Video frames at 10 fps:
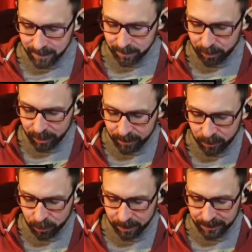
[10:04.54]
but of
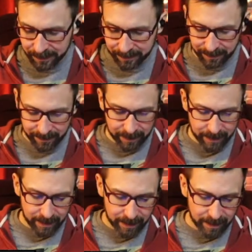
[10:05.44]
course,
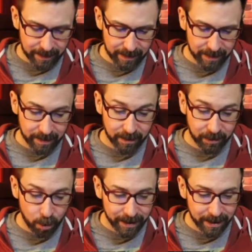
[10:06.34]

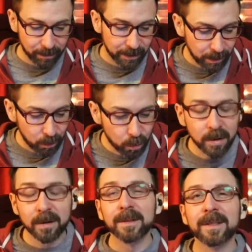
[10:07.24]
going out into the
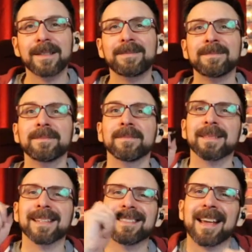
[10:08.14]
world,
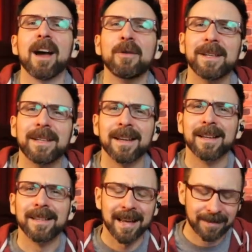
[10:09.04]
how you get a
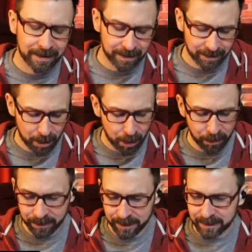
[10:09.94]
case of the
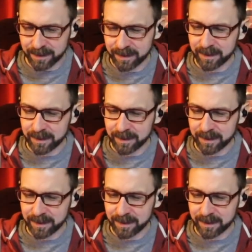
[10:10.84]
COVIDs.